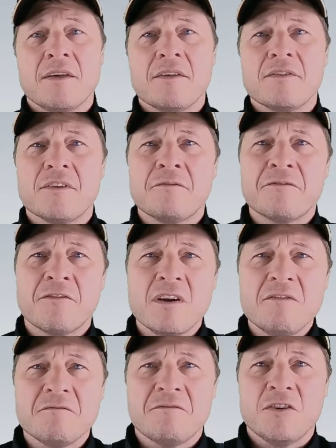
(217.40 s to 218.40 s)
The
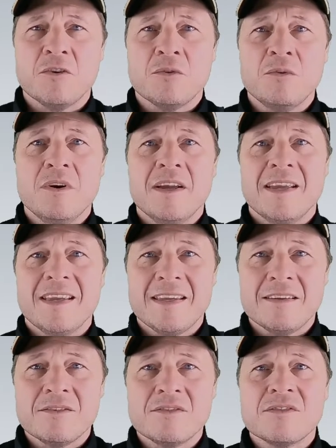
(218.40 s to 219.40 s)
front view
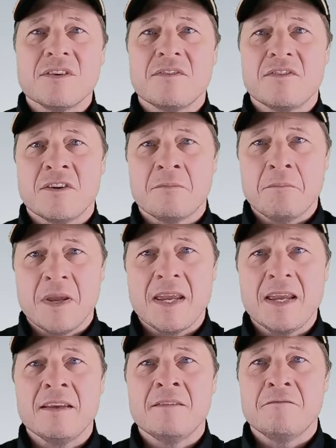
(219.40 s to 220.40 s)
is the
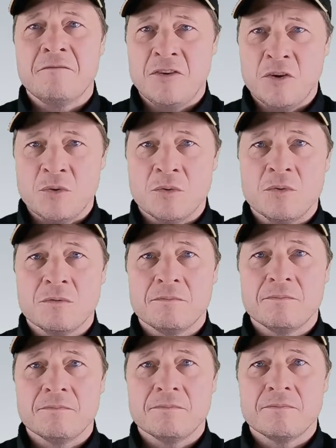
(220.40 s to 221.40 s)
main view.
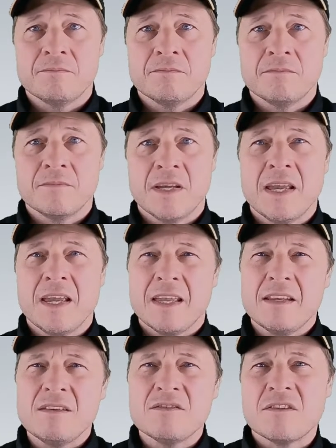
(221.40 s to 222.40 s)
It
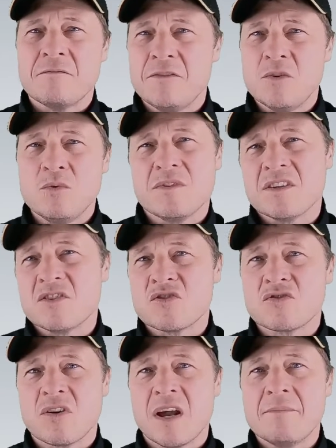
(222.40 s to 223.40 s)
is the view that
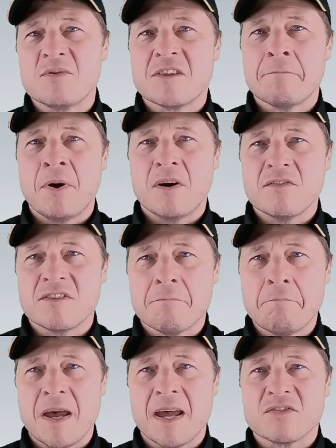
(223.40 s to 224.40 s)
describes the part the
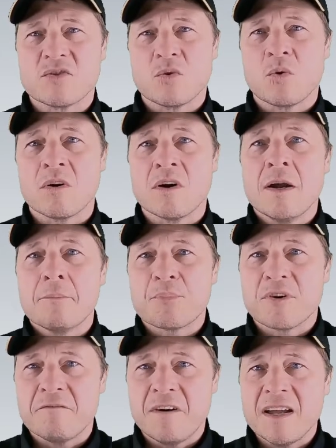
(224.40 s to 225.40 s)
best or
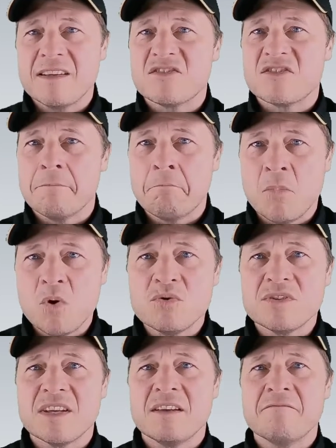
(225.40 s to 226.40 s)
provides the
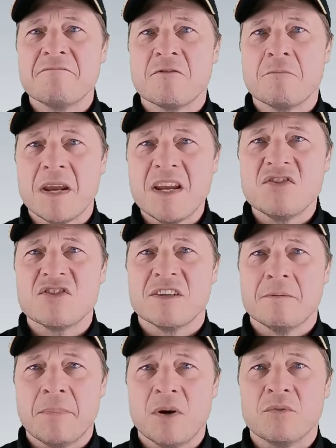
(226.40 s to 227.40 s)
most information
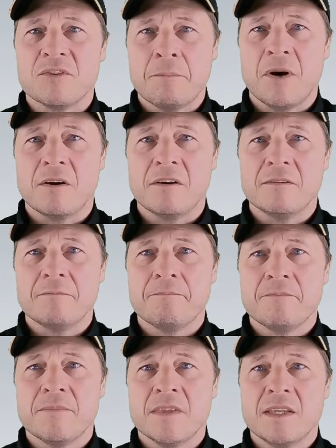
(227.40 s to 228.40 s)
about the part.
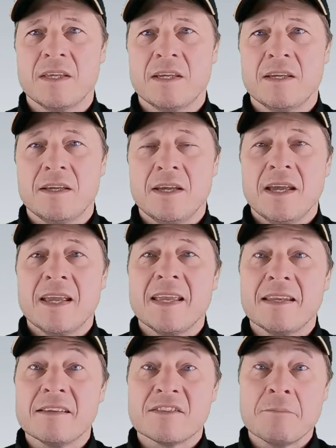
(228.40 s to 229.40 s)

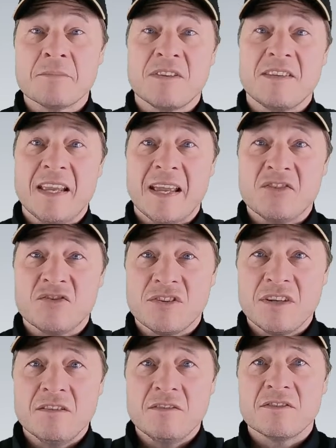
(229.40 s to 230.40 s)
It is up to the
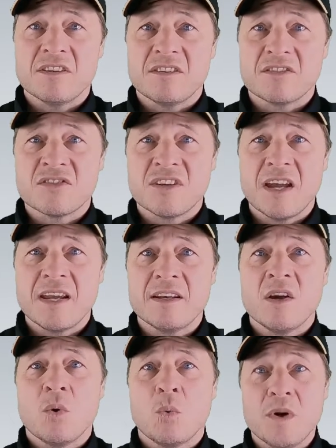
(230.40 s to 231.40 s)
engineer to
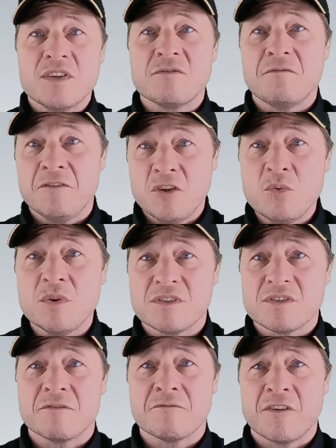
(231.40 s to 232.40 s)
decide which view is
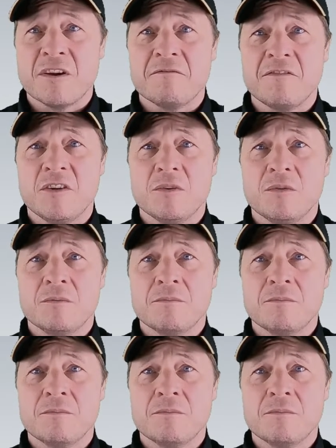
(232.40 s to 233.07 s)
the front view.